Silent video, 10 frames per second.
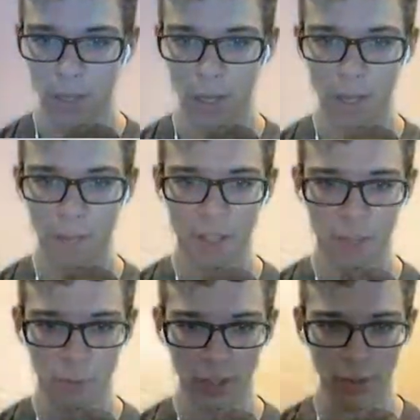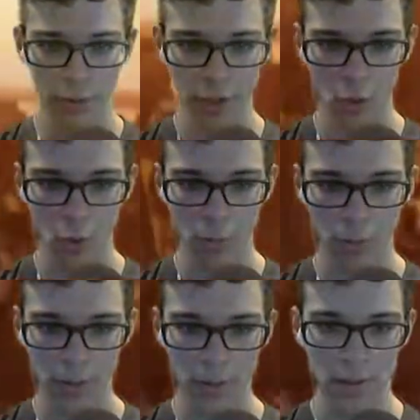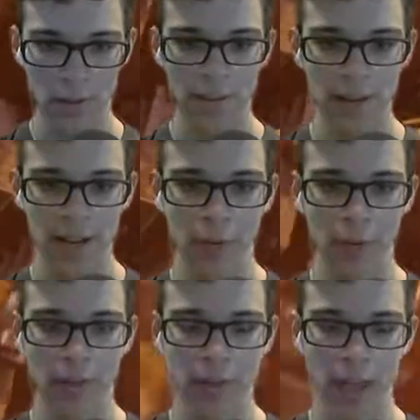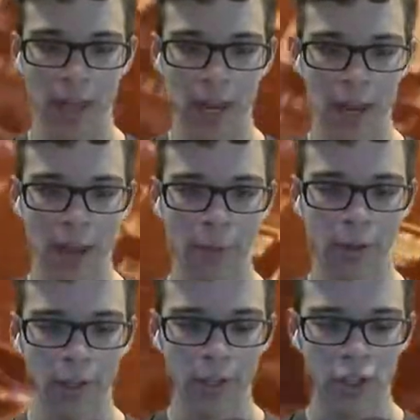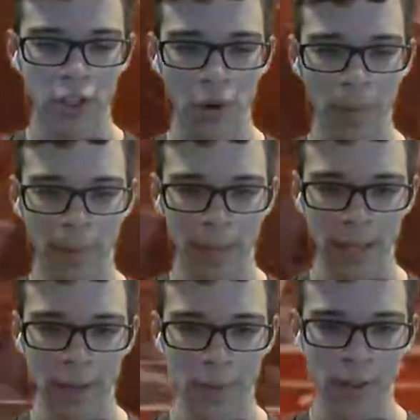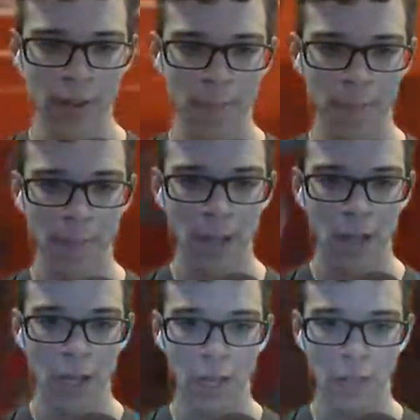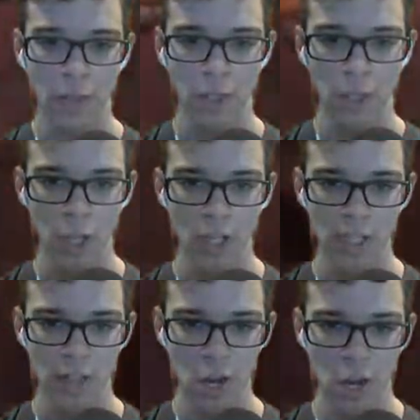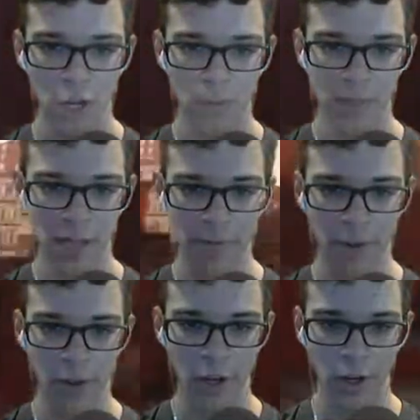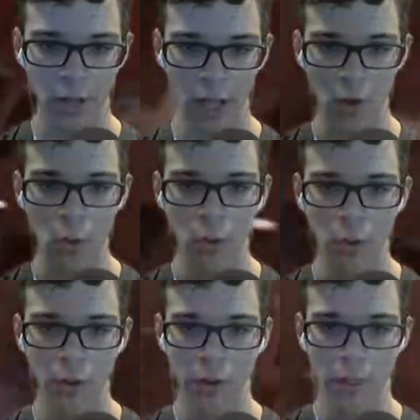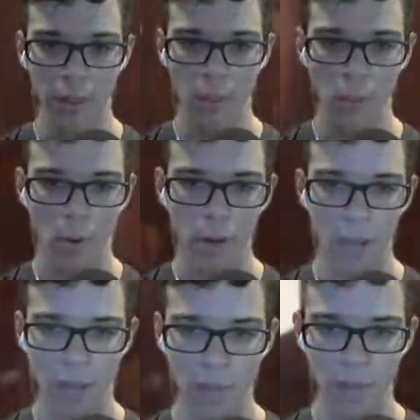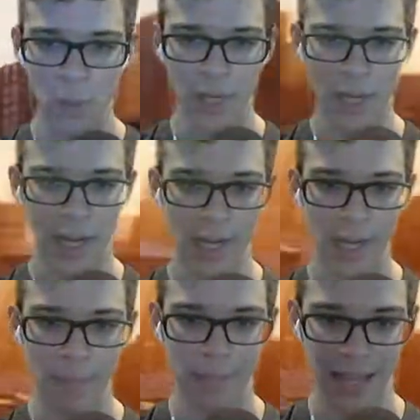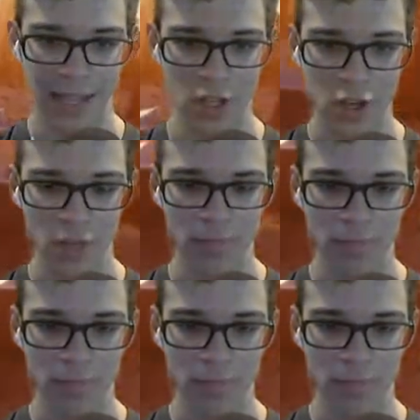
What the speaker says: It's a really, really cool one to begin with, and I really enjoy playing with it. The claws on the arms, I feel like, are a lot cooler than the one on the 2099 black suit.